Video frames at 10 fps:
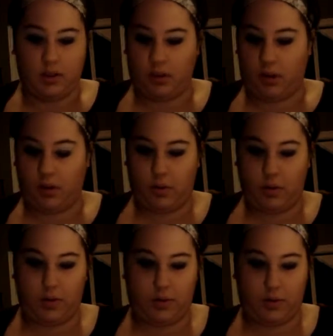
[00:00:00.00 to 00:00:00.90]
So
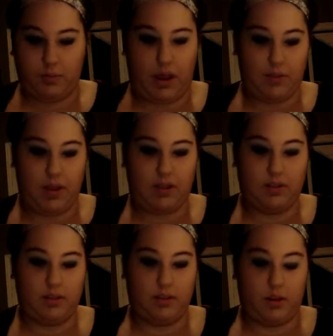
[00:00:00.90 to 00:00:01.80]
for my
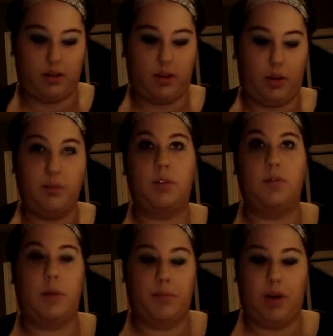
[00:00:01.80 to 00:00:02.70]
I'm
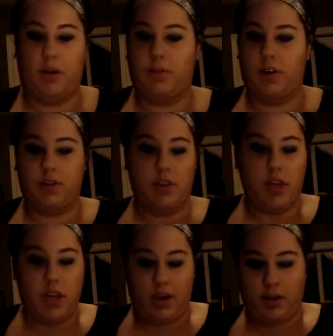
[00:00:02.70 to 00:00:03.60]
doing my brow first.
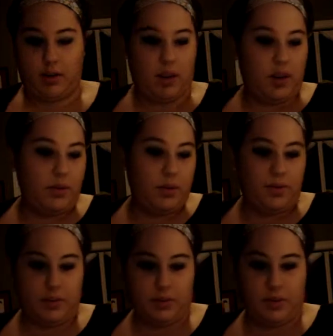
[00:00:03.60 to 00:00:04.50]
Now not everybody
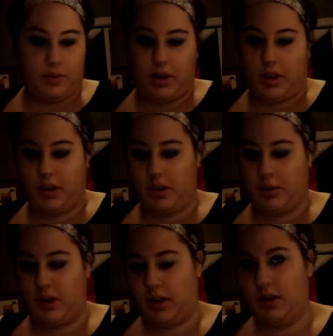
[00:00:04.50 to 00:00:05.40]
fills in their brow, and I
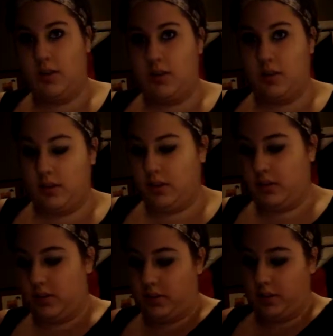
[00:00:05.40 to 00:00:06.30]
mean I
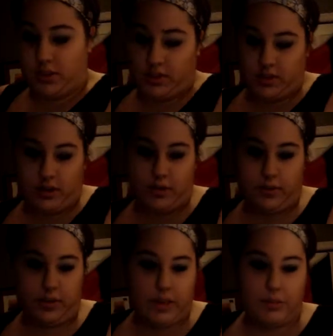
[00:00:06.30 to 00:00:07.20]
literally just started
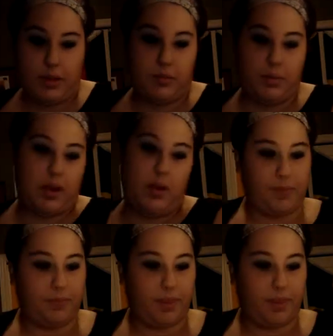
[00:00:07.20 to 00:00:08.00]
filling in my brow.